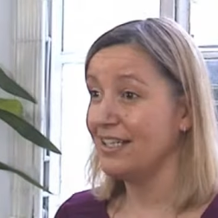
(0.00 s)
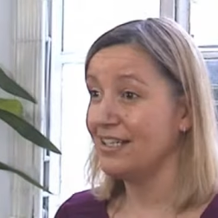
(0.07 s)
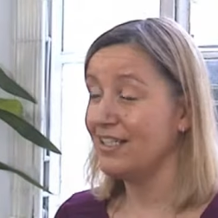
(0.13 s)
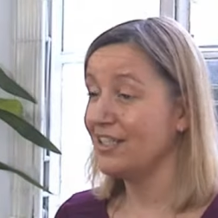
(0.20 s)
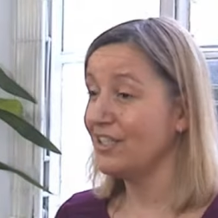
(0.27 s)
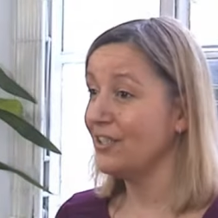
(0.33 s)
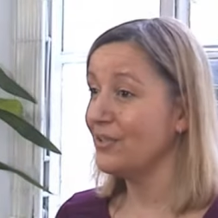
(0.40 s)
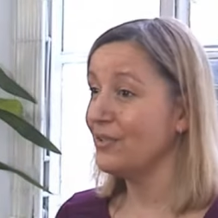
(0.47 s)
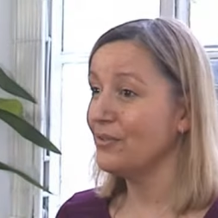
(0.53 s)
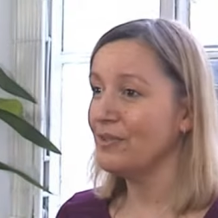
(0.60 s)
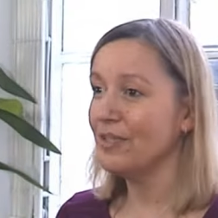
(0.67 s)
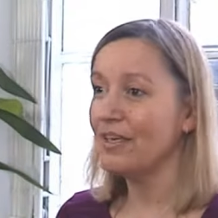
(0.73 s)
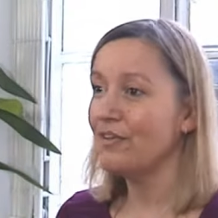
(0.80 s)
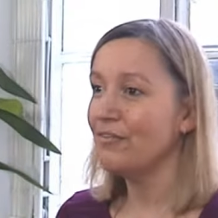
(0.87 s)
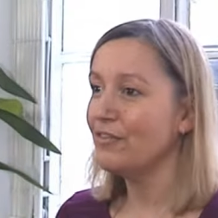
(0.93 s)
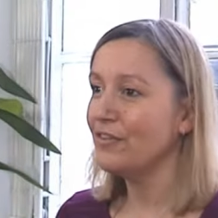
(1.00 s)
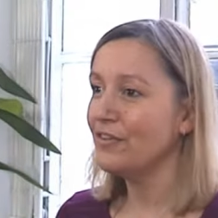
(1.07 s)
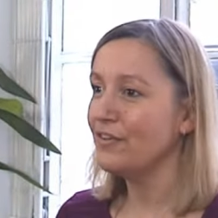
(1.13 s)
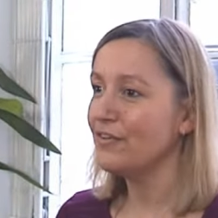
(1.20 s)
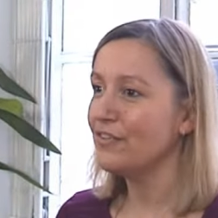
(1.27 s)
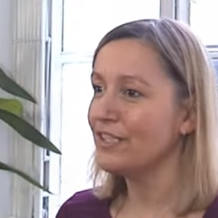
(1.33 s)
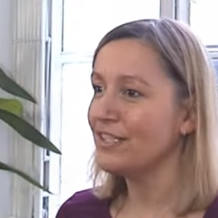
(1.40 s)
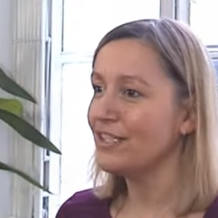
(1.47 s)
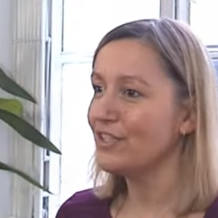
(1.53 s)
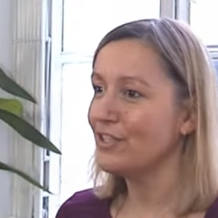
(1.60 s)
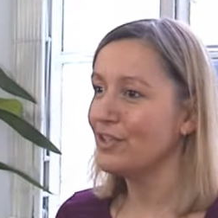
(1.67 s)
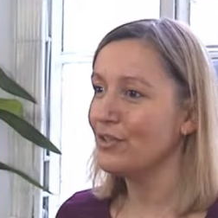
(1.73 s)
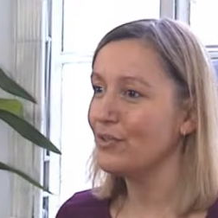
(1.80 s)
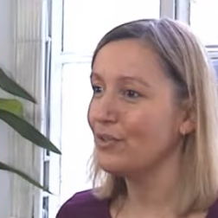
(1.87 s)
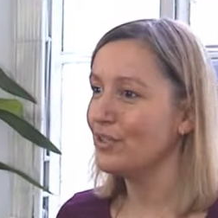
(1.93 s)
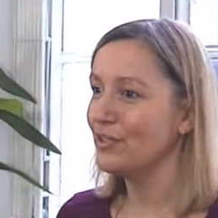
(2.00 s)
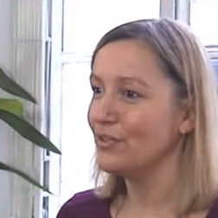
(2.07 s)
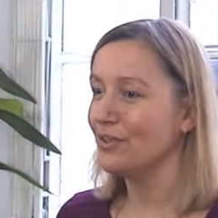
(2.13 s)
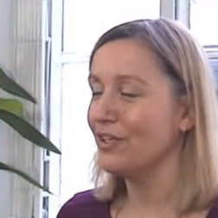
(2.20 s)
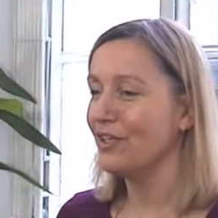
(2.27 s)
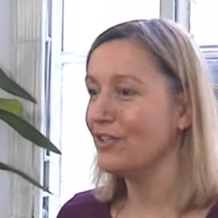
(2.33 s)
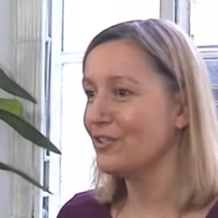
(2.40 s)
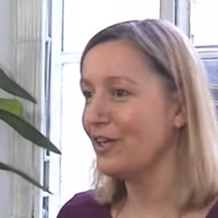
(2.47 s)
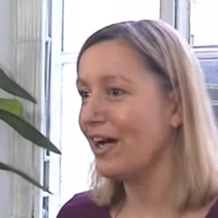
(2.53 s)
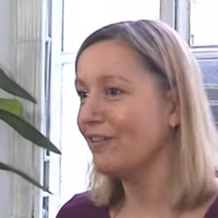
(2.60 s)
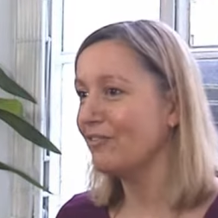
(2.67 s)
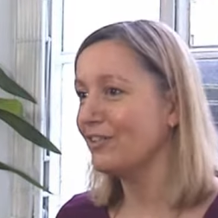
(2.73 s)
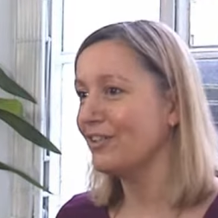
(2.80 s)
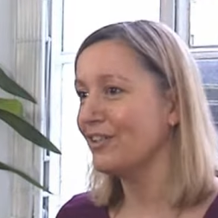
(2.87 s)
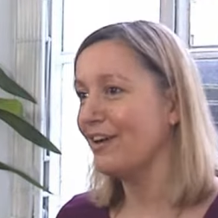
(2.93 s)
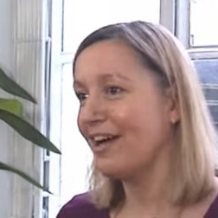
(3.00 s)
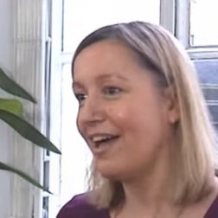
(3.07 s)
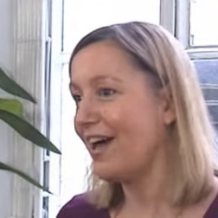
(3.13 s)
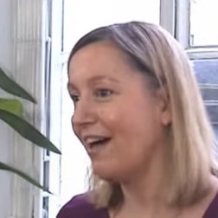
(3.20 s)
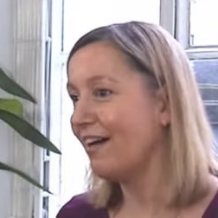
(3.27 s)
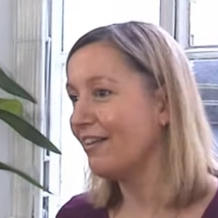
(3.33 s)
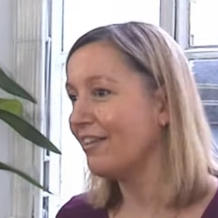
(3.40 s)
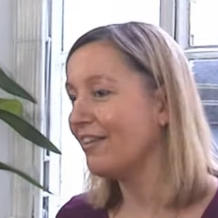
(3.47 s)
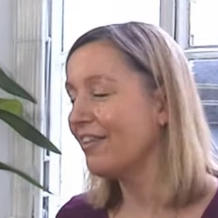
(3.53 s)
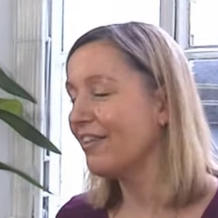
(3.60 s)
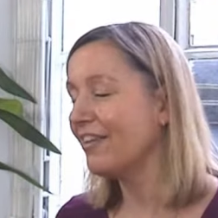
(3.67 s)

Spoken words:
to the over-50s who enjoy our travel and our health.